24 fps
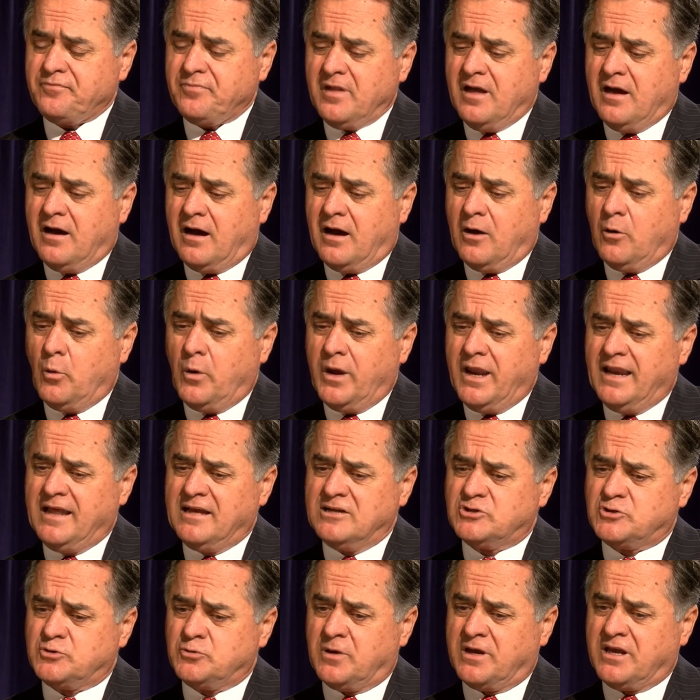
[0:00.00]
uh, willing
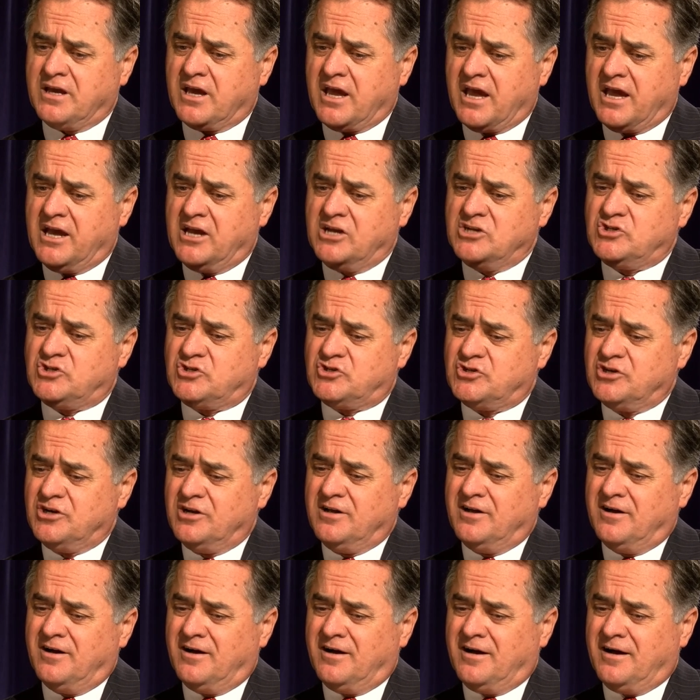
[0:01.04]
to engage
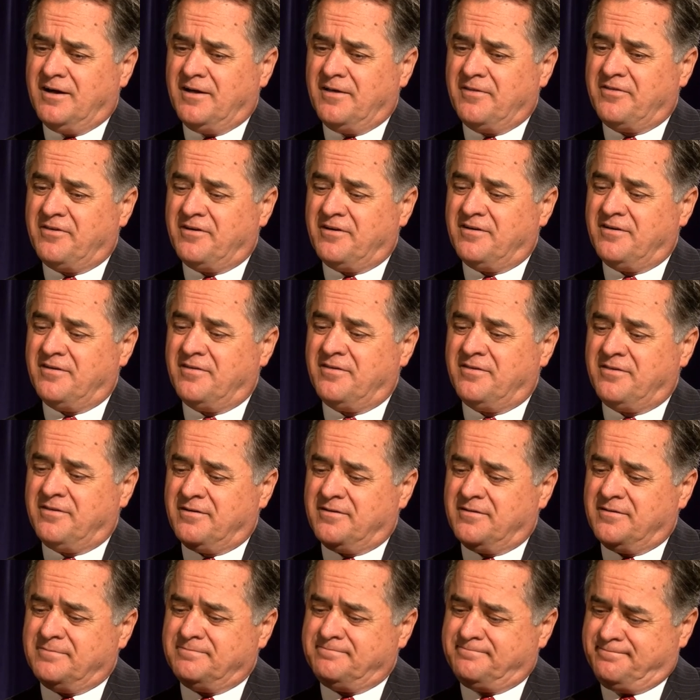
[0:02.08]
uh, the,
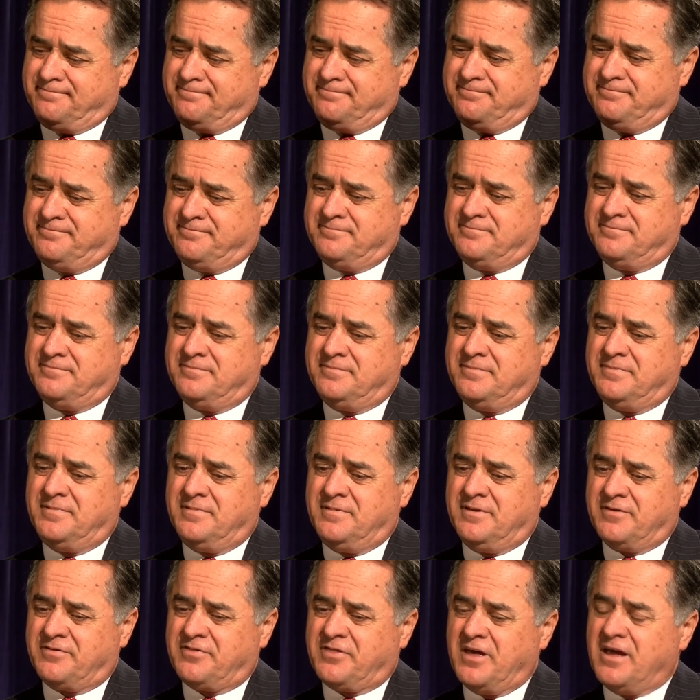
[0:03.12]
the,
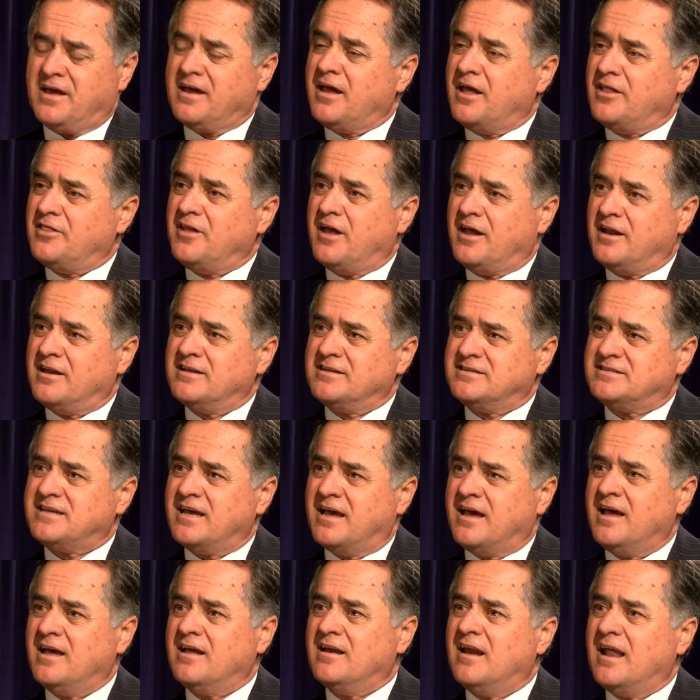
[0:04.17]
the thing and, and say,
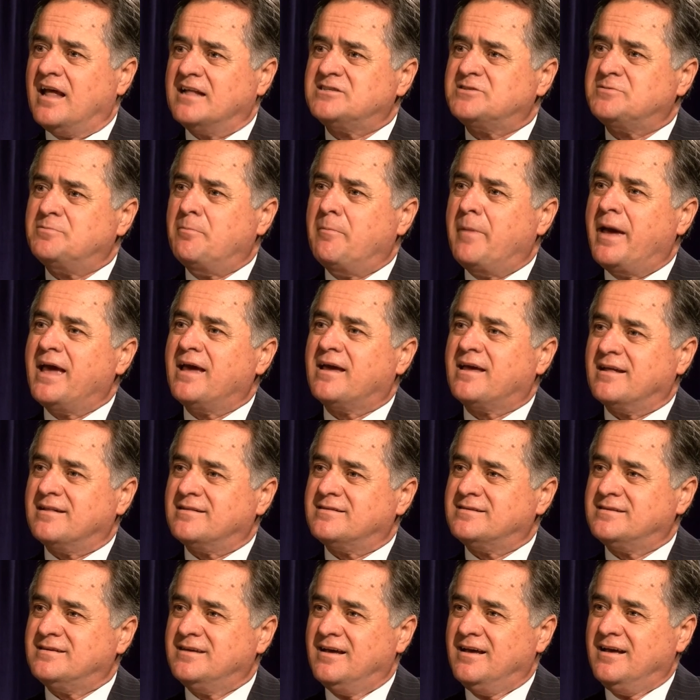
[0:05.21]
hey, let's make
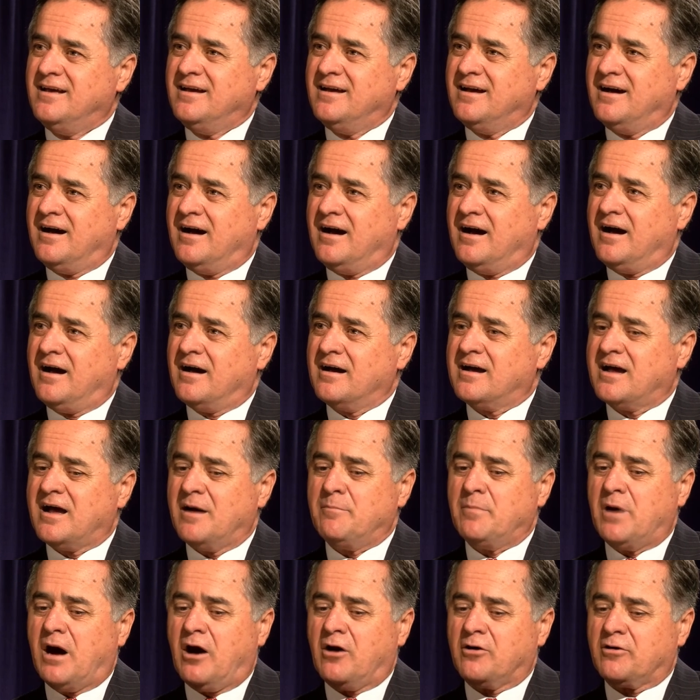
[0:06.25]
it uh,
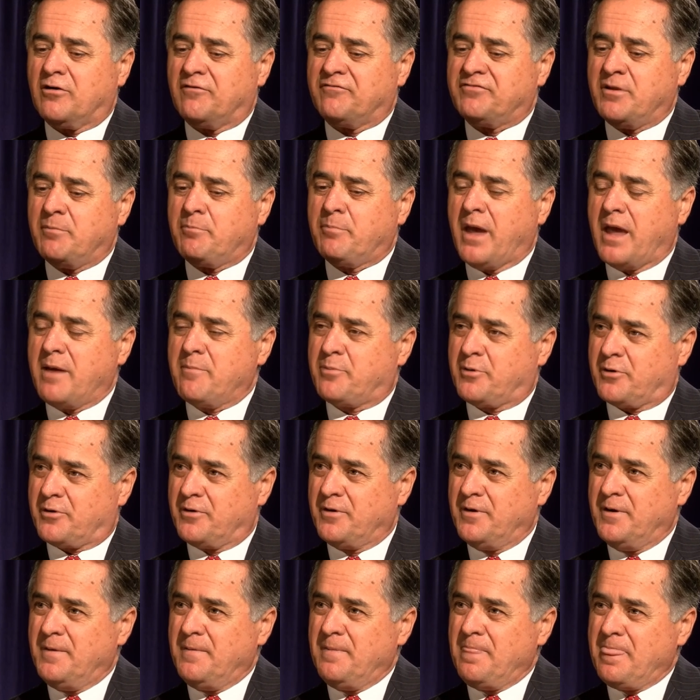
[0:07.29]
come out of the paper
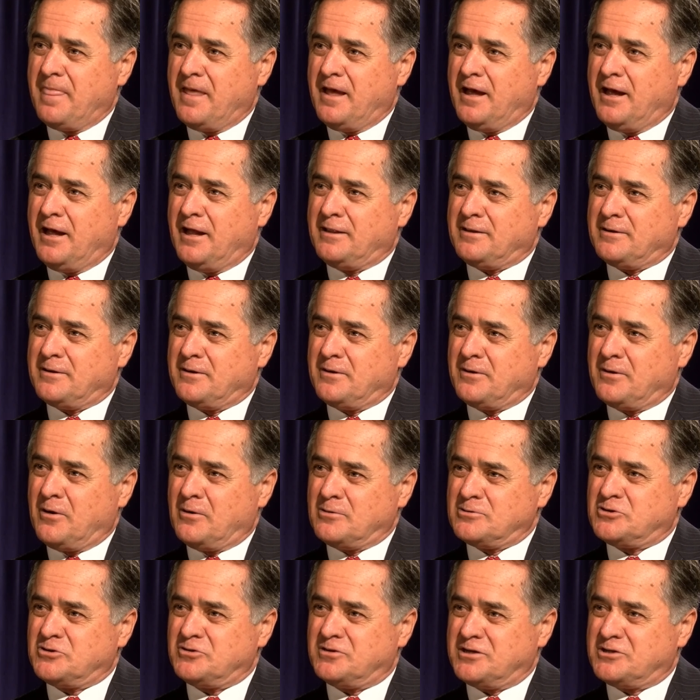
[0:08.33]
and go
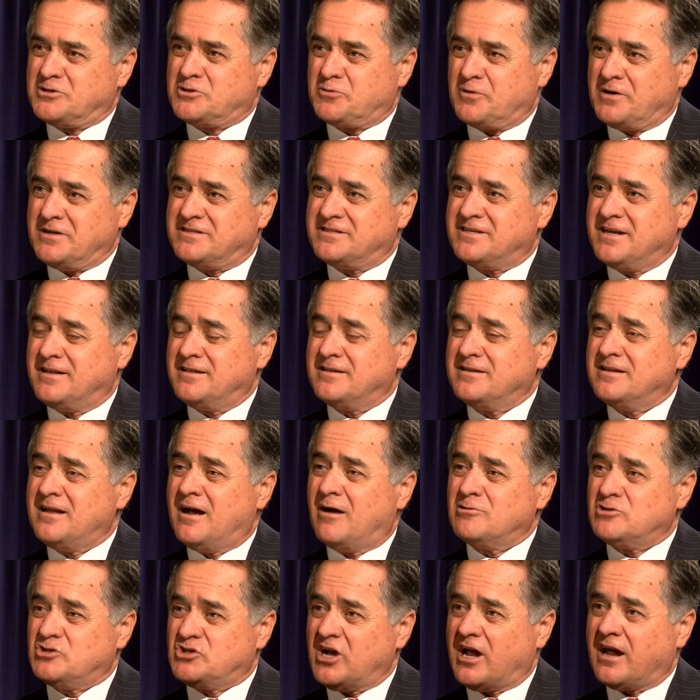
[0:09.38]
to the streets. And
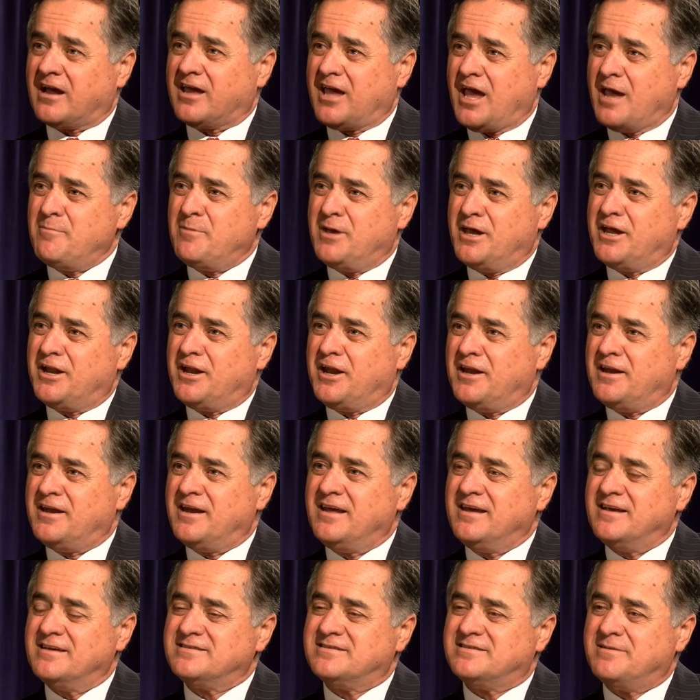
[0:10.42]
now Jack came in and
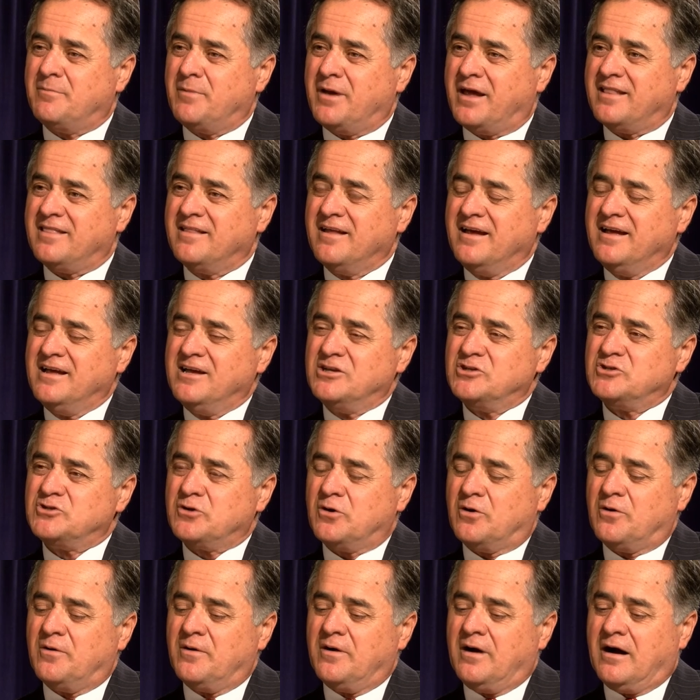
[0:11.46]
he is the man.
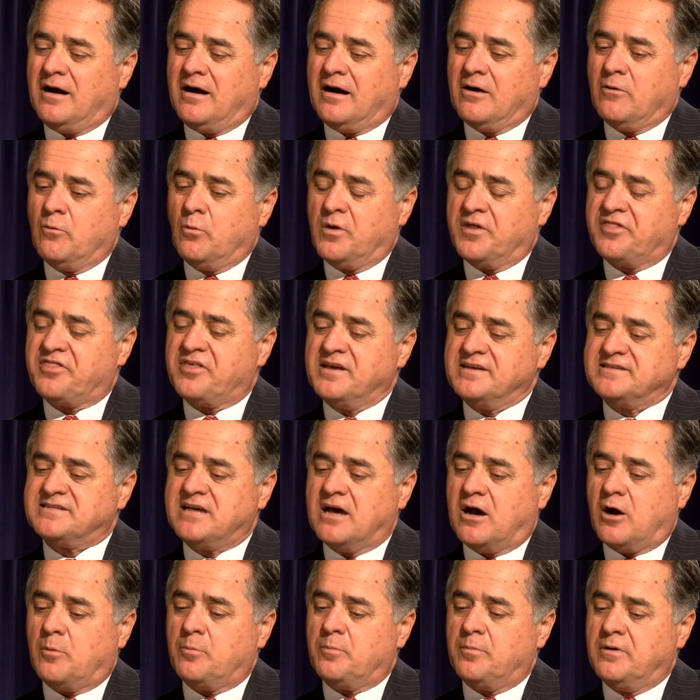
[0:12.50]
So uh, with his
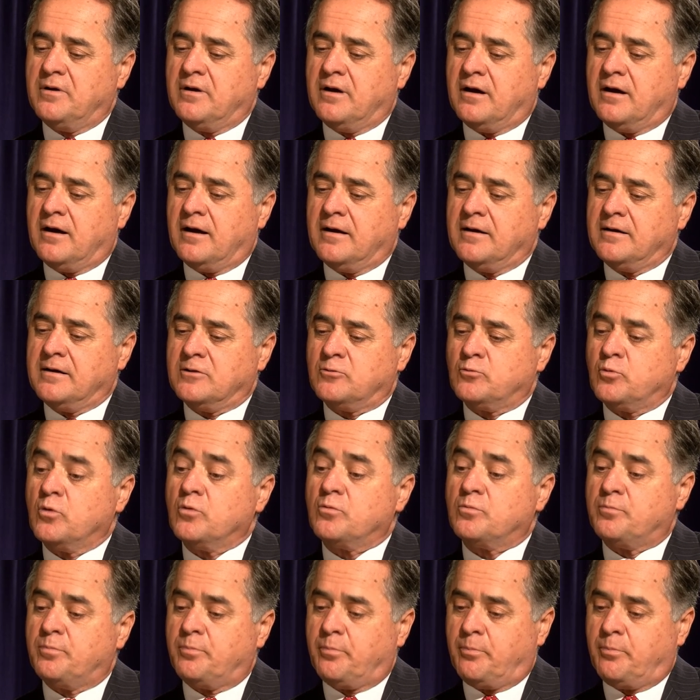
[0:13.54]
help, uh, it would